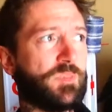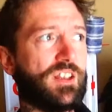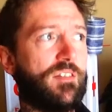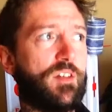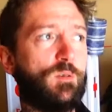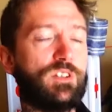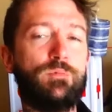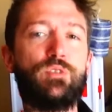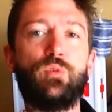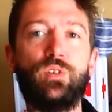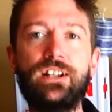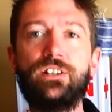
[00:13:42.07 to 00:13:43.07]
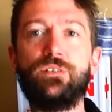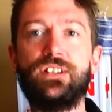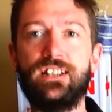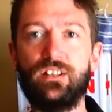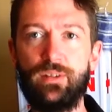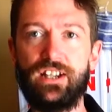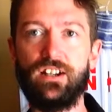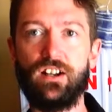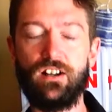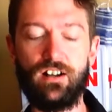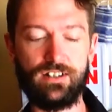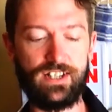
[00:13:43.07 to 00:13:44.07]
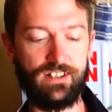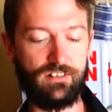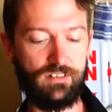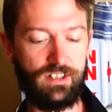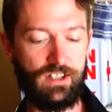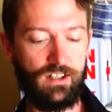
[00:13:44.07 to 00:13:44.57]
I thought it was so much more interesting than making a cocktail,